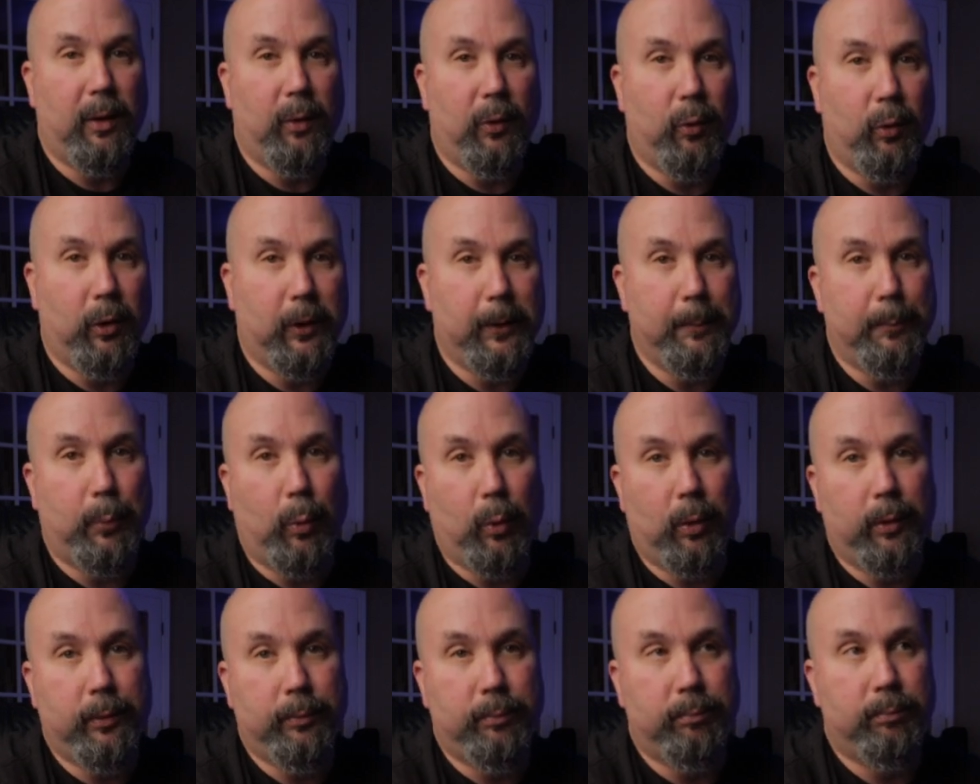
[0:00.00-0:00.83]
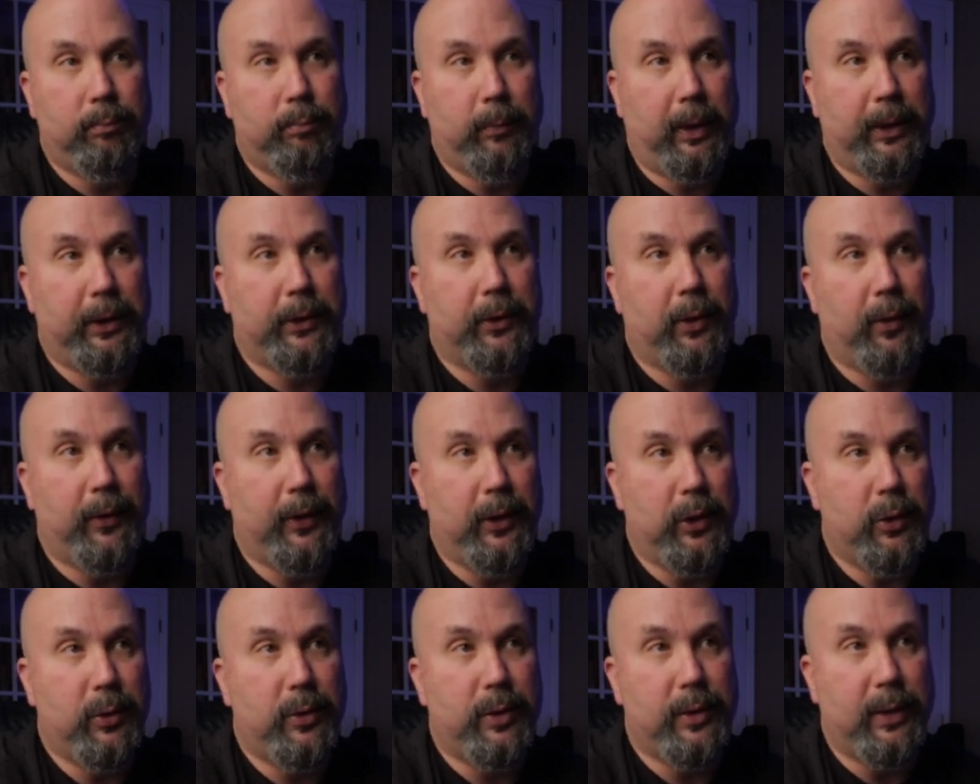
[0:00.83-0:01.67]
Real important, make sure
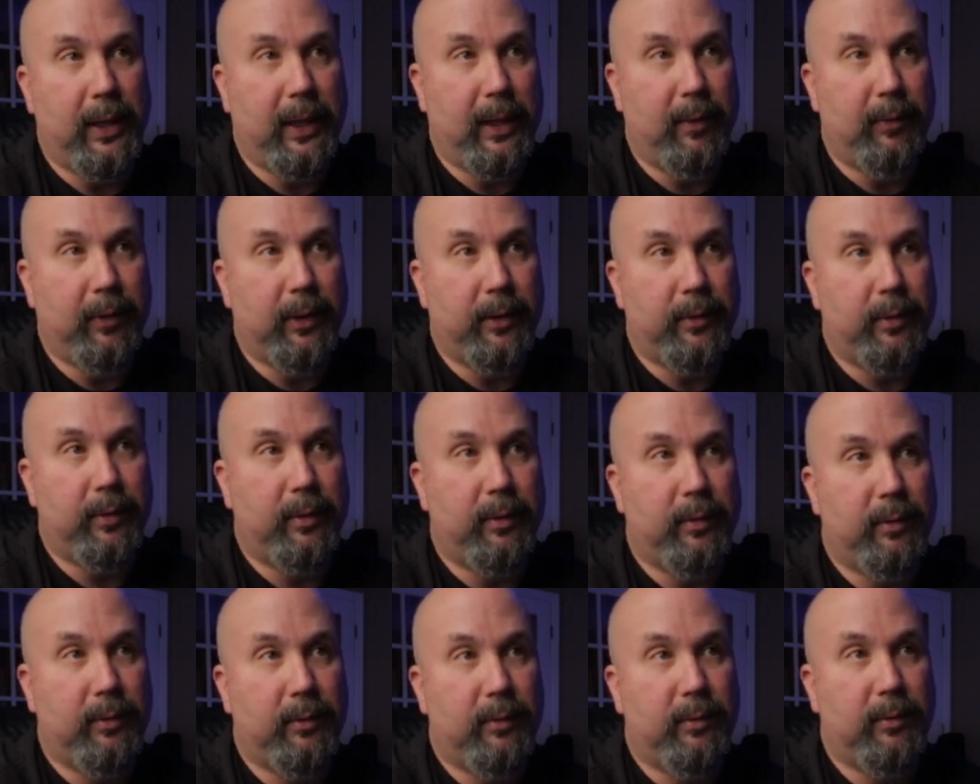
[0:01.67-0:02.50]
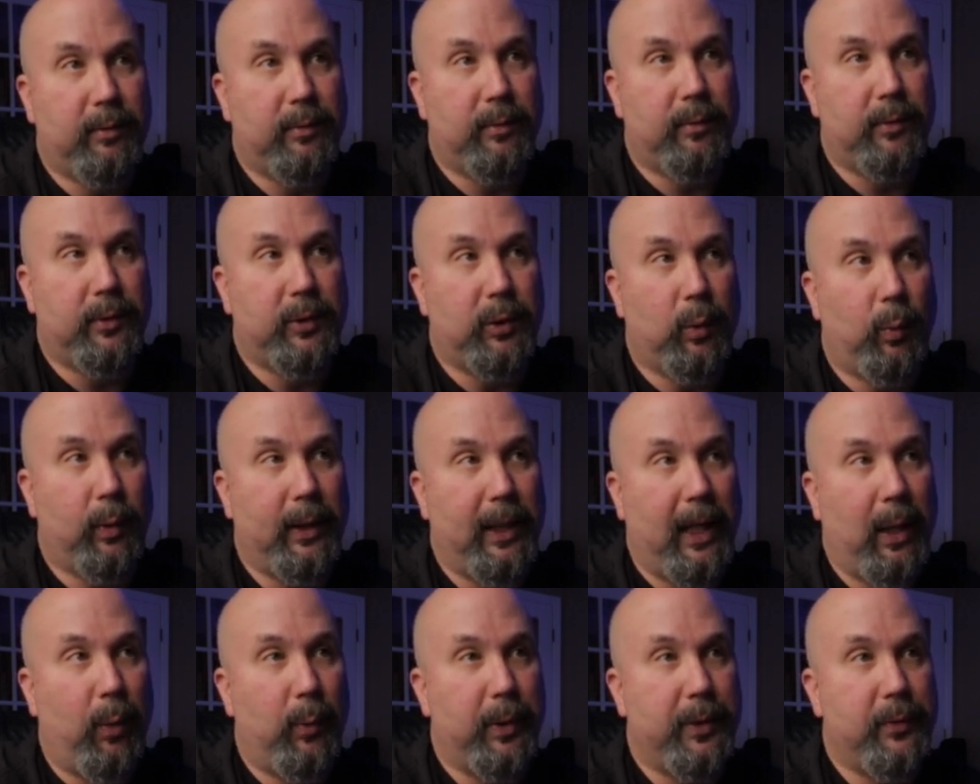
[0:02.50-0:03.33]
that you save it. So
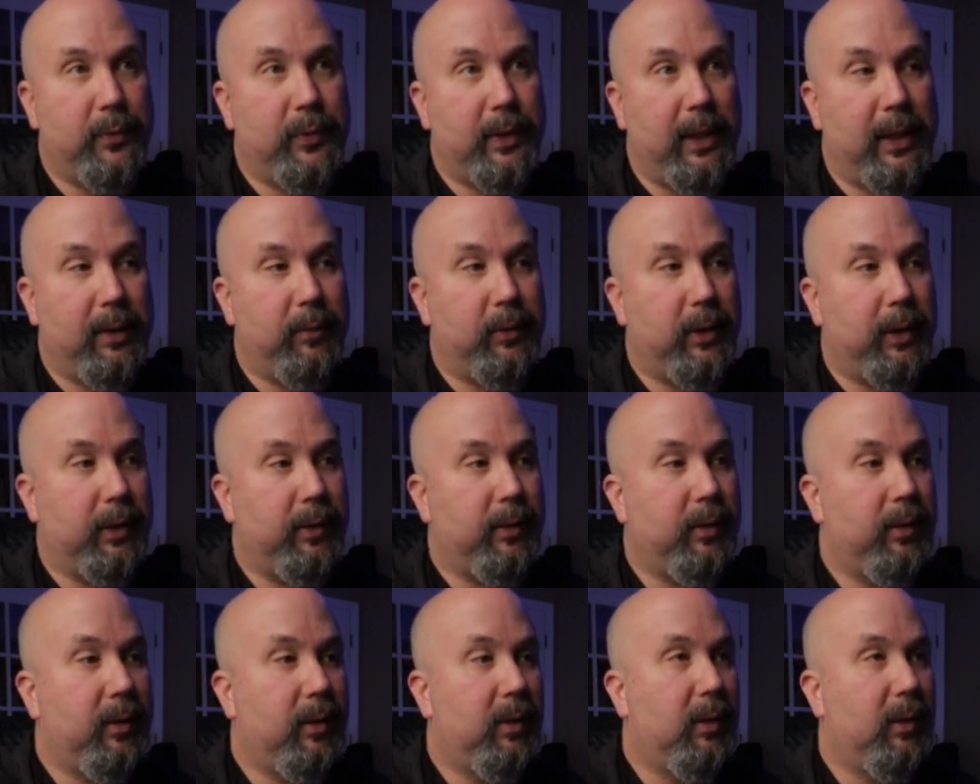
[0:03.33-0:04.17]
now we've saved it.